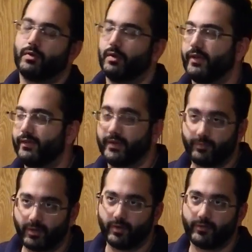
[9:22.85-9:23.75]
And all that.
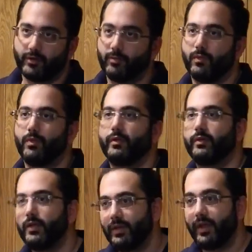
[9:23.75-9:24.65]
That's project number one,
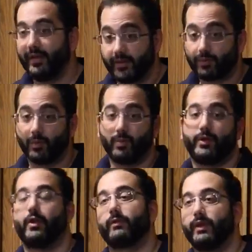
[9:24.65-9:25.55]
and that's what we're
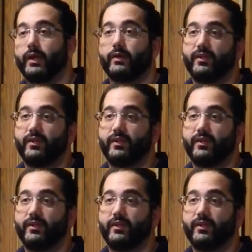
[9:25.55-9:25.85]
working on right now.